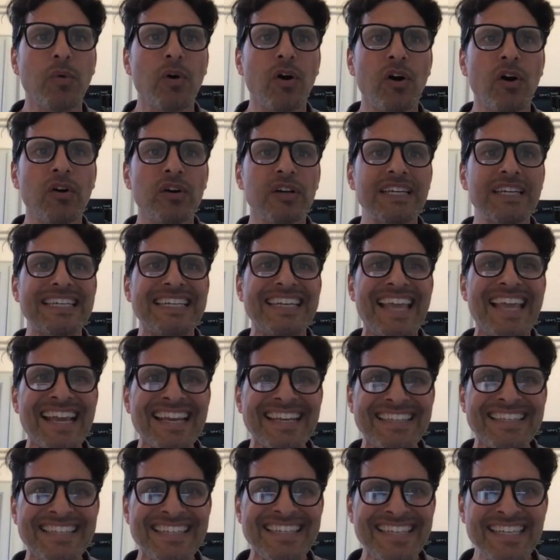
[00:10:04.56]
We're all
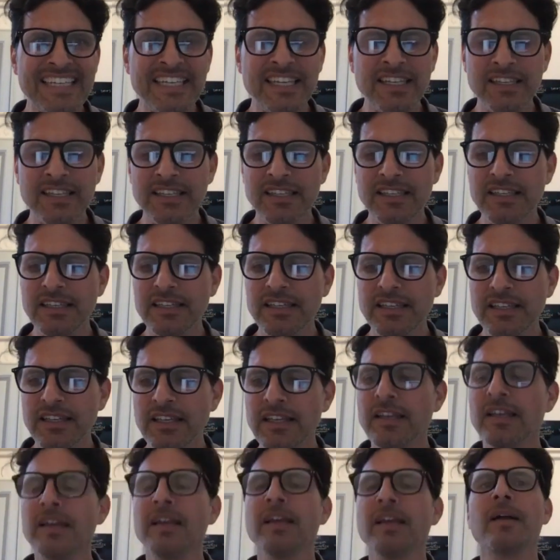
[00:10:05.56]
connected.
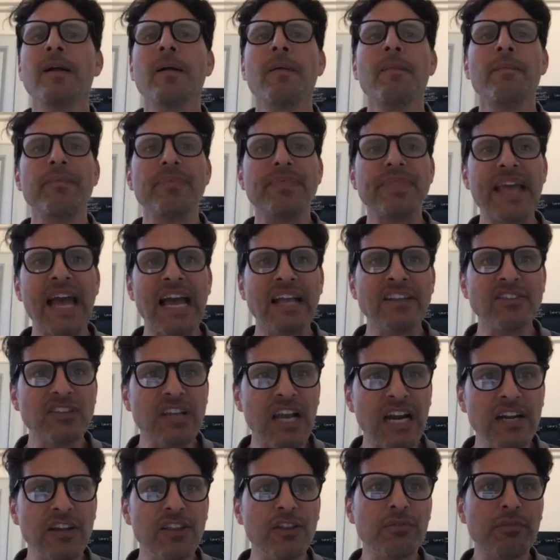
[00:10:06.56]
That's
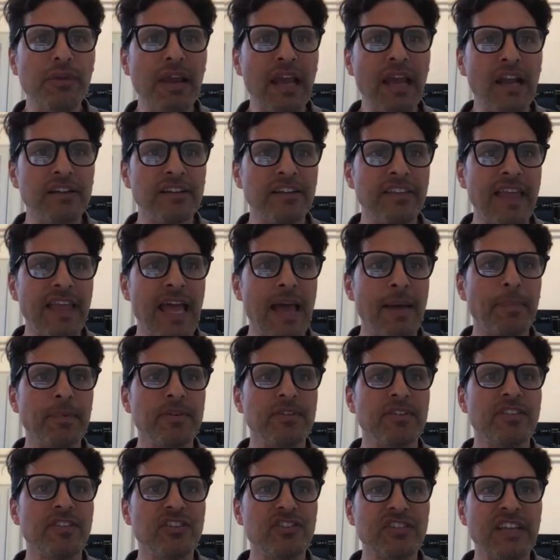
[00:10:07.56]
kind of the reality that
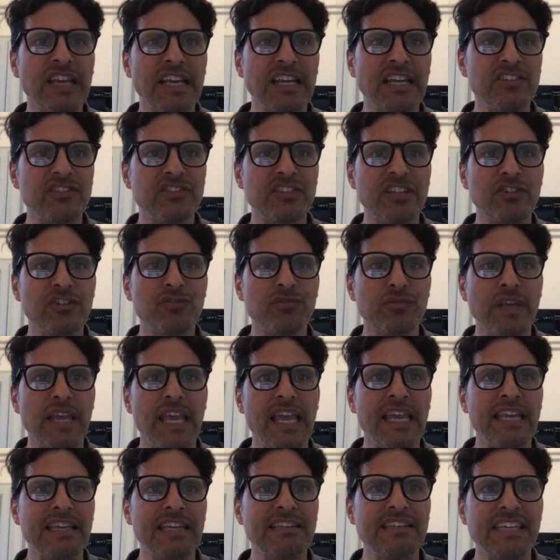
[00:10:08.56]
happens in the second century
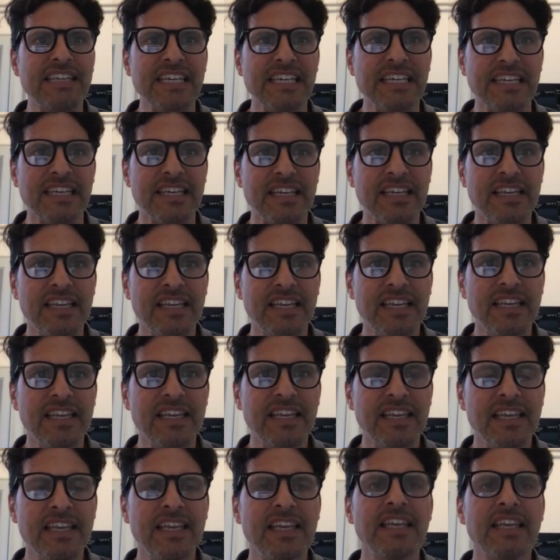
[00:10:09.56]
AD,
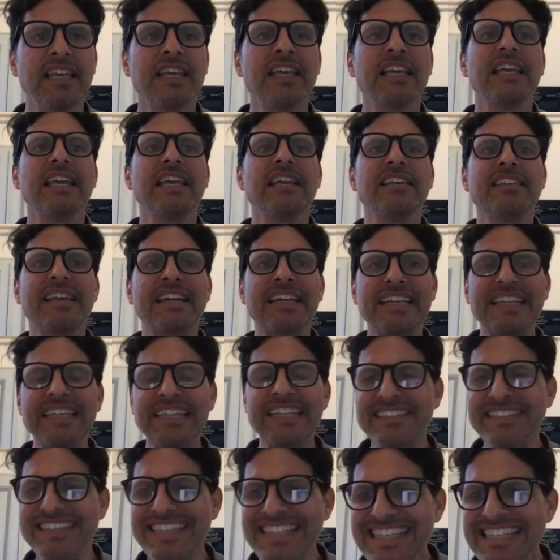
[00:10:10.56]
is that it
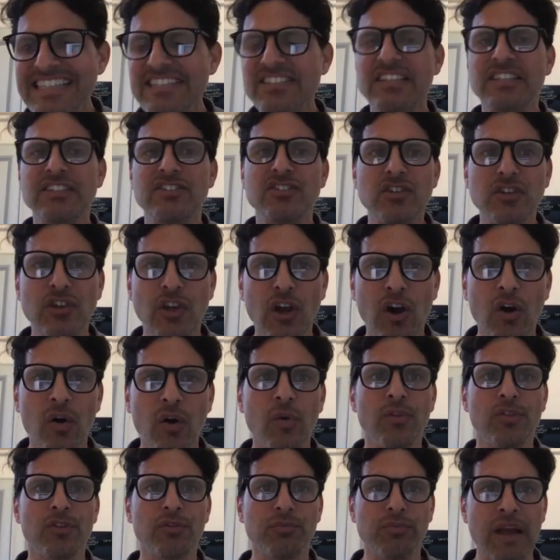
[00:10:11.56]
is easy to
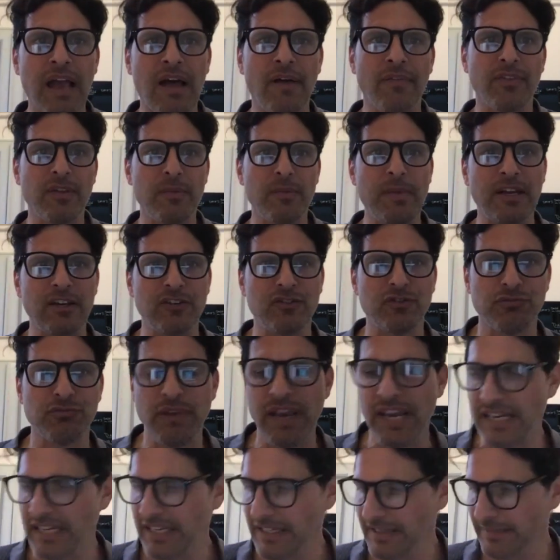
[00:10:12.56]
go throughout the
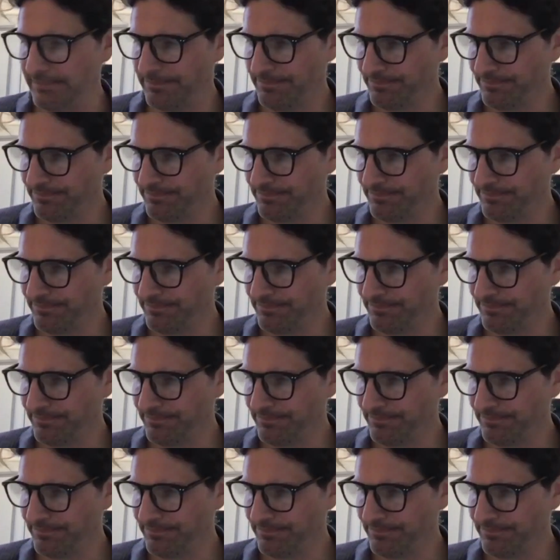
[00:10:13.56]
Mediterranean.